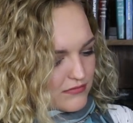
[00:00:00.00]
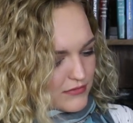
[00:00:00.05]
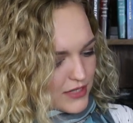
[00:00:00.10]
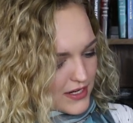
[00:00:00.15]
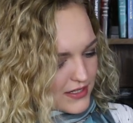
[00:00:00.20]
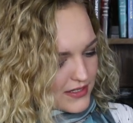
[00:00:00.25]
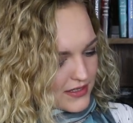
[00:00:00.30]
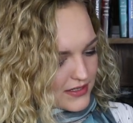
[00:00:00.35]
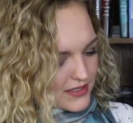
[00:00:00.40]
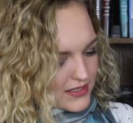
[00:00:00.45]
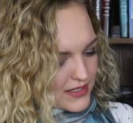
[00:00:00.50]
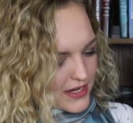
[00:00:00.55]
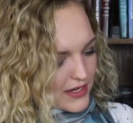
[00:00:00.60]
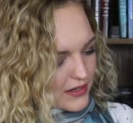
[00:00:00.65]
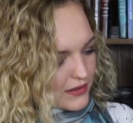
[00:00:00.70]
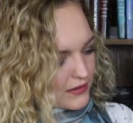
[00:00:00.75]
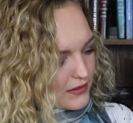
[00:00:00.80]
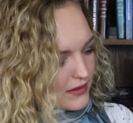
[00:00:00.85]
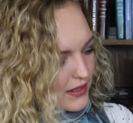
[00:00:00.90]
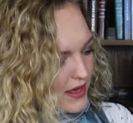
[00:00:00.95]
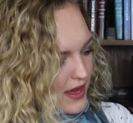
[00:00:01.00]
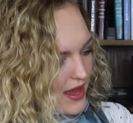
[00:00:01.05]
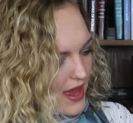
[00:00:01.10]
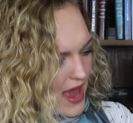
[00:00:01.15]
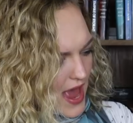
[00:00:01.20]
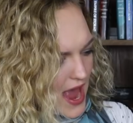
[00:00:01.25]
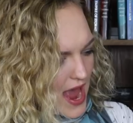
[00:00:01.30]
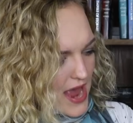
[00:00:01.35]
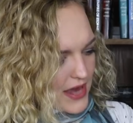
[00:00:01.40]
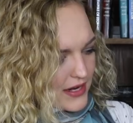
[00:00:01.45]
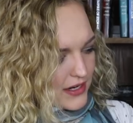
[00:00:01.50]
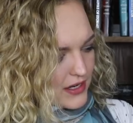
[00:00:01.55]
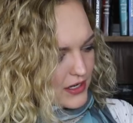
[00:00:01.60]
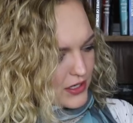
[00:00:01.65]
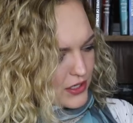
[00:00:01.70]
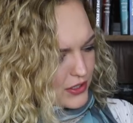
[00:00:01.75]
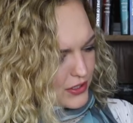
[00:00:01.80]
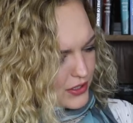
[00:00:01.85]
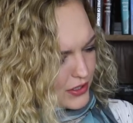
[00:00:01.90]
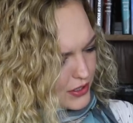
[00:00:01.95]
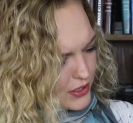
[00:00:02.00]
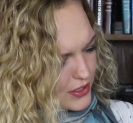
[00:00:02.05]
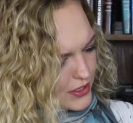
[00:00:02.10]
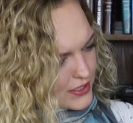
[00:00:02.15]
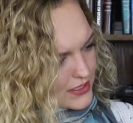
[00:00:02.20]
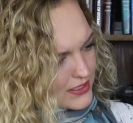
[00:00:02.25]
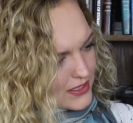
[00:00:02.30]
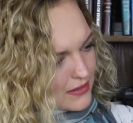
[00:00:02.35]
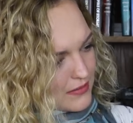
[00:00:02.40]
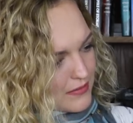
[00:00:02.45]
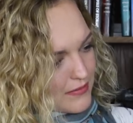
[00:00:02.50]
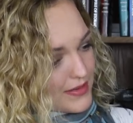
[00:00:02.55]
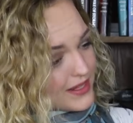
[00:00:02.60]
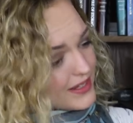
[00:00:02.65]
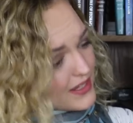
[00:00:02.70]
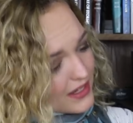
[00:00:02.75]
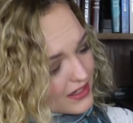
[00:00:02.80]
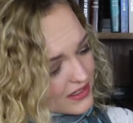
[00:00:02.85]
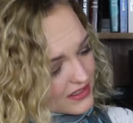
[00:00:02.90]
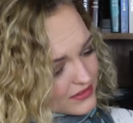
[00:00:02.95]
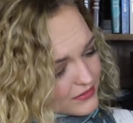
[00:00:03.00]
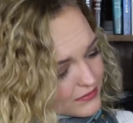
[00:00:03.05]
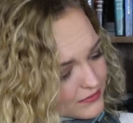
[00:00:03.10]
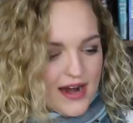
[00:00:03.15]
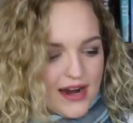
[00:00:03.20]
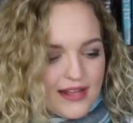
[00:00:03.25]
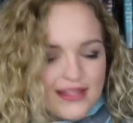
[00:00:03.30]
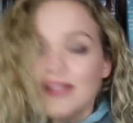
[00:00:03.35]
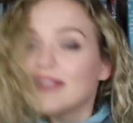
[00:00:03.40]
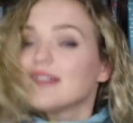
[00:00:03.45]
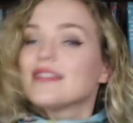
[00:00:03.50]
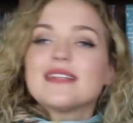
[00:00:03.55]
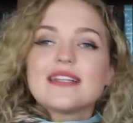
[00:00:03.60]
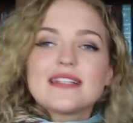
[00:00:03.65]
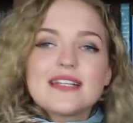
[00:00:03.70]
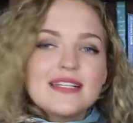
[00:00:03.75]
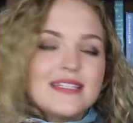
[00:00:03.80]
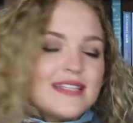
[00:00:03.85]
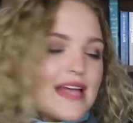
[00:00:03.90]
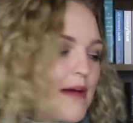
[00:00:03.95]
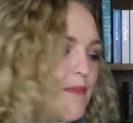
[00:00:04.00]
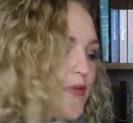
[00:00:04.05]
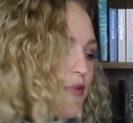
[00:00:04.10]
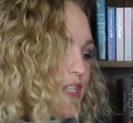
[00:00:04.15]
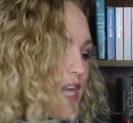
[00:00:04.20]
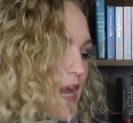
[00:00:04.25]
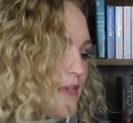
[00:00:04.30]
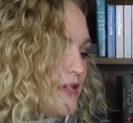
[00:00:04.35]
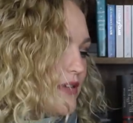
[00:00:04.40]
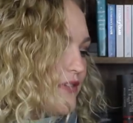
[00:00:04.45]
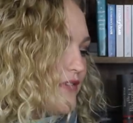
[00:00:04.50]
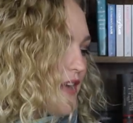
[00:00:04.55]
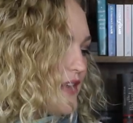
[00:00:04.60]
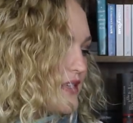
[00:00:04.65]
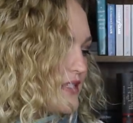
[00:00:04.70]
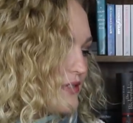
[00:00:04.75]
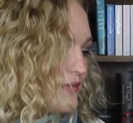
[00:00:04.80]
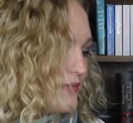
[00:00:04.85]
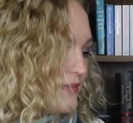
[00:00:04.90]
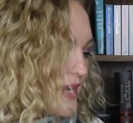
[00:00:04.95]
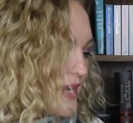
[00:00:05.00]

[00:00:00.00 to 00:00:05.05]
Jason Segel and Kirsten Miller. And I think it's like a sample chapter for us to